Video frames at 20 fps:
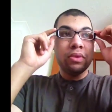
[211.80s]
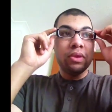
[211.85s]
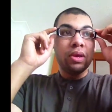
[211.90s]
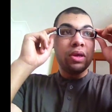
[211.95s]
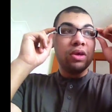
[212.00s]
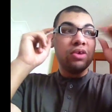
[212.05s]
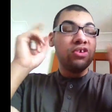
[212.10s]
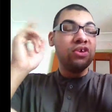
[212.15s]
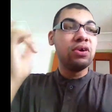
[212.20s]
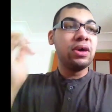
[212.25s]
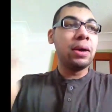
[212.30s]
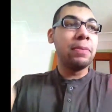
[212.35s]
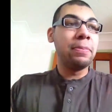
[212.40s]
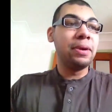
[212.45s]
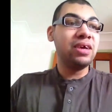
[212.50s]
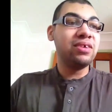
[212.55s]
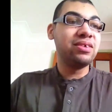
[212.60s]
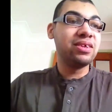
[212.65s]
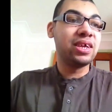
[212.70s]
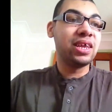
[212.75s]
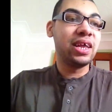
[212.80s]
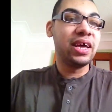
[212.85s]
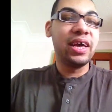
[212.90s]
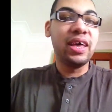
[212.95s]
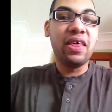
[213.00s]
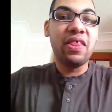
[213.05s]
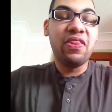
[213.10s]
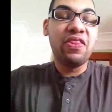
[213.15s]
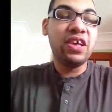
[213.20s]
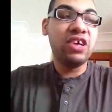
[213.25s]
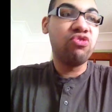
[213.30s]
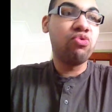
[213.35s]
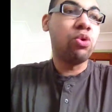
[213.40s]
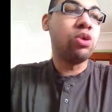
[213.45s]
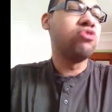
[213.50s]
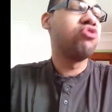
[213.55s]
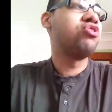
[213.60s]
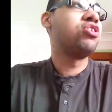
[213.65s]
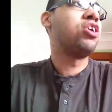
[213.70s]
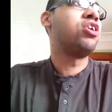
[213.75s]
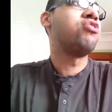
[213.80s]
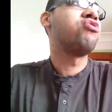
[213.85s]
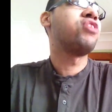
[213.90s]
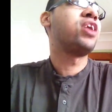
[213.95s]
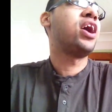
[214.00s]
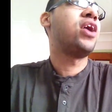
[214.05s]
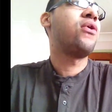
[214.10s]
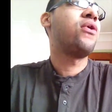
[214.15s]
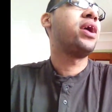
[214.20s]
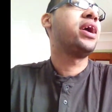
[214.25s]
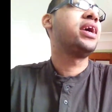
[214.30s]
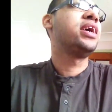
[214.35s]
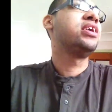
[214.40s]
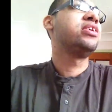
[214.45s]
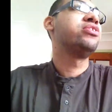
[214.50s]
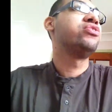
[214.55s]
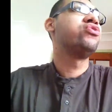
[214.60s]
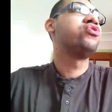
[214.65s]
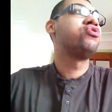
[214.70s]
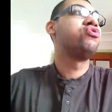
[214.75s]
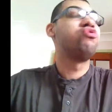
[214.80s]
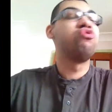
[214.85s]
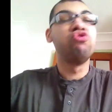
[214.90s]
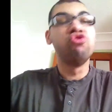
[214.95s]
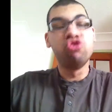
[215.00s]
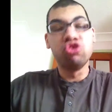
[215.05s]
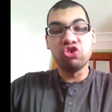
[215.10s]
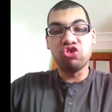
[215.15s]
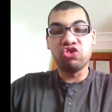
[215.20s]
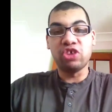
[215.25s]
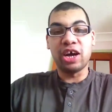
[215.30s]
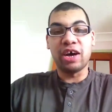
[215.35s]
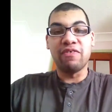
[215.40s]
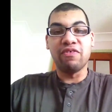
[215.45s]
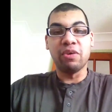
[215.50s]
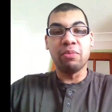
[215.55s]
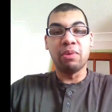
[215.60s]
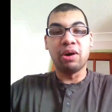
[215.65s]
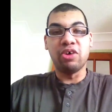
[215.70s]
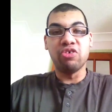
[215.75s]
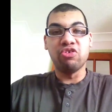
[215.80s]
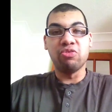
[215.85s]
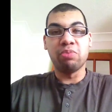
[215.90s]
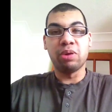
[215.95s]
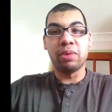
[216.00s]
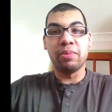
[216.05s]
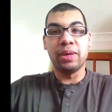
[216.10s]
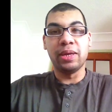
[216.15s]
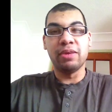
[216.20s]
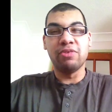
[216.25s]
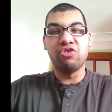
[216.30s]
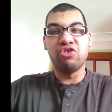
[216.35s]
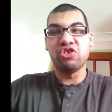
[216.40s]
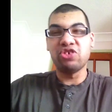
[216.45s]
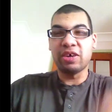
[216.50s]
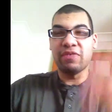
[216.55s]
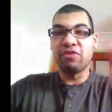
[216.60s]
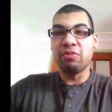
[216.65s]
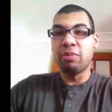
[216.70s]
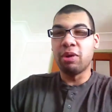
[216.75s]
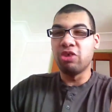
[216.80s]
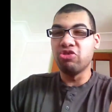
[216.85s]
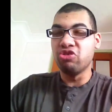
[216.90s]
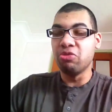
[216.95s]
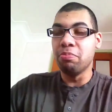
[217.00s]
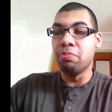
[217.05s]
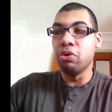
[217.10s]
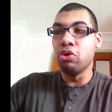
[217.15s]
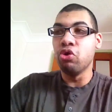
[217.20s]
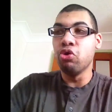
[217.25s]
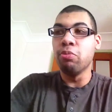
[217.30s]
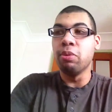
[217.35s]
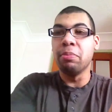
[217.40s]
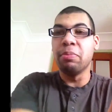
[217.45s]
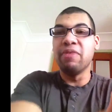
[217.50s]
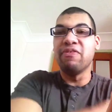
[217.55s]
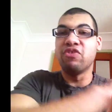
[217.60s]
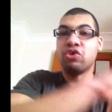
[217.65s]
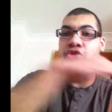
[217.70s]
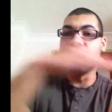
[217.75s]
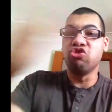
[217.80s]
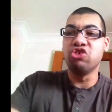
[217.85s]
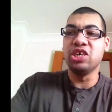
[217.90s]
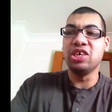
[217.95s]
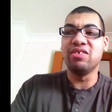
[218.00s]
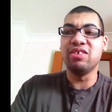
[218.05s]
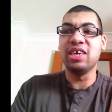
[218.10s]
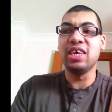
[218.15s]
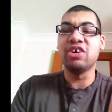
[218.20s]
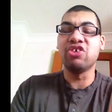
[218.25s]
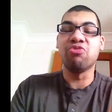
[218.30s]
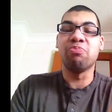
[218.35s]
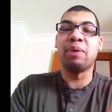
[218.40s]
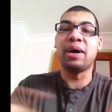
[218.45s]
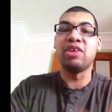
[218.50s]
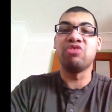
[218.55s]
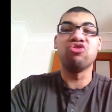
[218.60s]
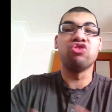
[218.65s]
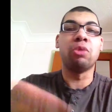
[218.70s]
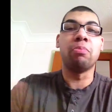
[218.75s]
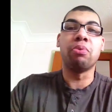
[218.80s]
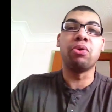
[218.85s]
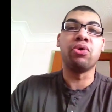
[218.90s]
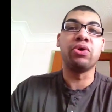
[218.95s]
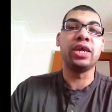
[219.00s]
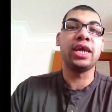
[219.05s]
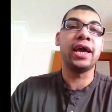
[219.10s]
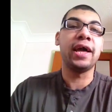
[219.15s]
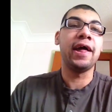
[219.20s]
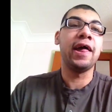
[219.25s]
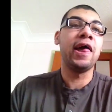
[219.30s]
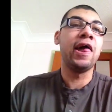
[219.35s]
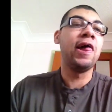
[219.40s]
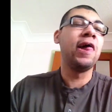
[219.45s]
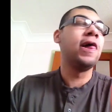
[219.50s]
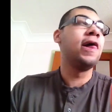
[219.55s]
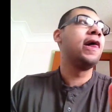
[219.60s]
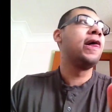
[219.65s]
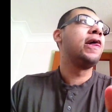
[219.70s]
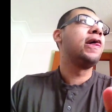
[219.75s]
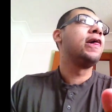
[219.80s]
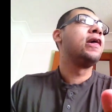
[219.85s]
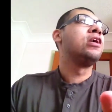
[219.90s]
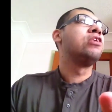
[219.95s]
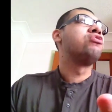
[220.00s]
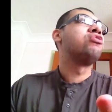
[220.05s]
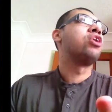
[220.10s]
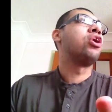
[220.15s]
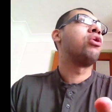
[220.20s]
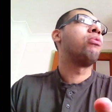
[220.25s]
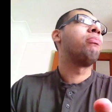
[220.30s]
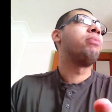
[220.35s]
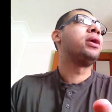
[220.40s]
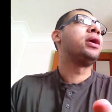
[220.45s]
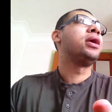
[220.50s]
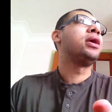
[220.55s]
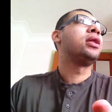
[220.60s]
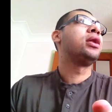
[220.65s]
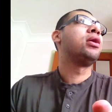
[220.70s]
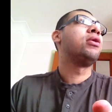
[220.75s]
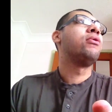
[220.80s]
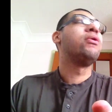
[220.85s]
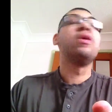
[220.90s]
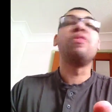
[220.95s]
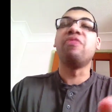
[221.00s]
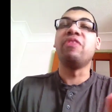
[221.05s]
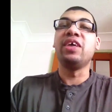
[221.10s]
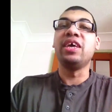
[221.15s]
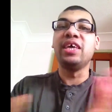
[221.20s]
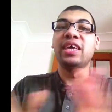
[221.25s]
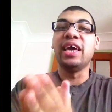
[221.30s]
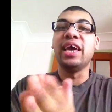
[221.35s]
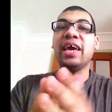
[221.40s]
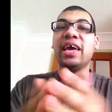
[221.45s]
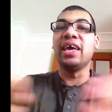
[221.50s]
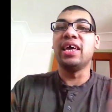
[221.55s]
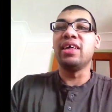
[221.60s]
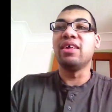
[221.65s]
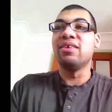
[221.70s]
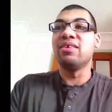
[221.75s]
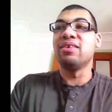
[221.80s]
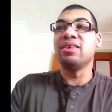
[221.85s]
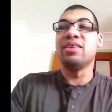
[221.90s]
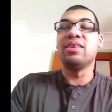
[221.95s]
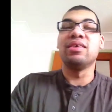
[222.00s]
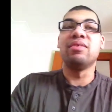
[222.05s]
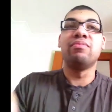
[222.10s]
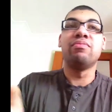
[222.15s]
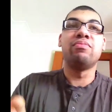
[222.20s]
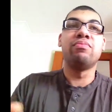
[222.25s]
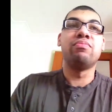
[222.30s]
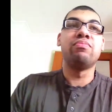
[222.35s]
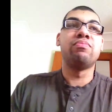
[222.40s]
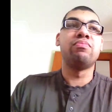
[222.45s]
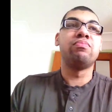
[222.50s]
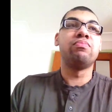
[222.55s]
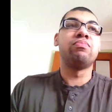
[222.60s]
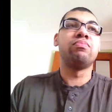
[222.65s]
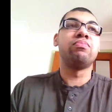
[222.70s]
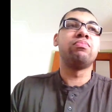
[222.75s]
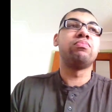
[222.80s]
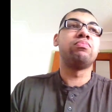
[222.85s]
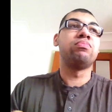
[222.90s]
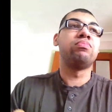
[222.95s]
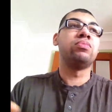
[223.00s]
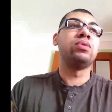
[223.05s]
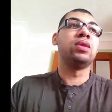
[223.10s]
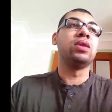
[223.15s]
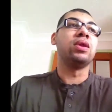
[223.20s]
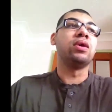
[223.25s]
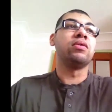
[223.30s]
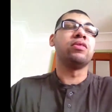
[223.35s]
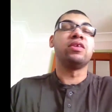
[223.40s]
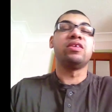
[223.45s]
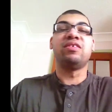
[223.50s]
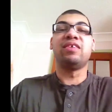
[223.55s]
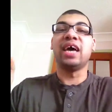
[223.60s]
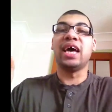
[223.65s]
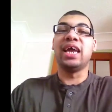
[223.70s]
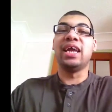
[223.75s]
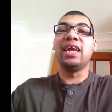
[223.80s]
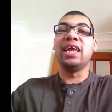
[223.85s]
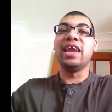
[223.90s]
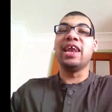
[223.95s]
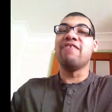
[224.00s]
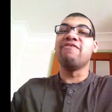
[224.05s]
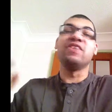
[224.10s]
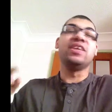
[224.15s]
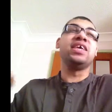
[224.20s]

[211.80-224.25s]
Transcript: So yeah, basically this one starts out. It is just after Majin Buu, but before GT, because Pan's not born yet. So it'll be in the years the 10, 11